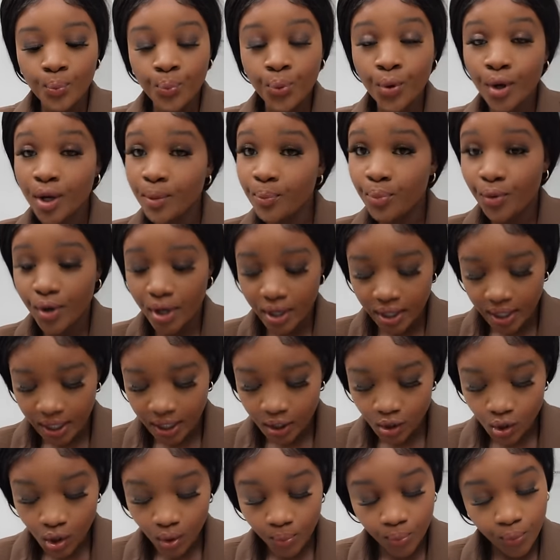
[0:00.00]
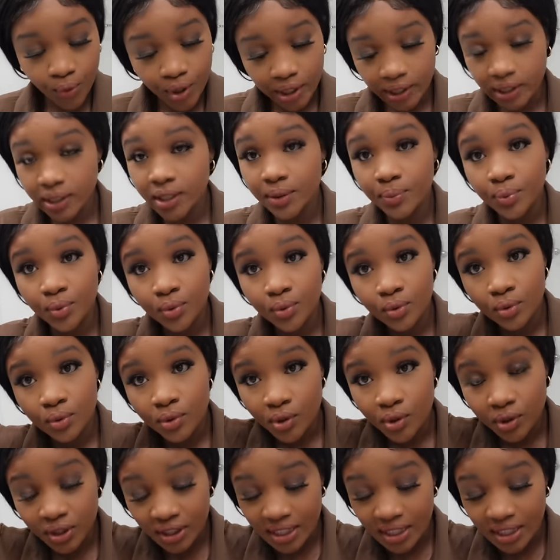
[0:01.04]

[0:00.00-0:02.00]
pre-breaded, yo bread li pou, yo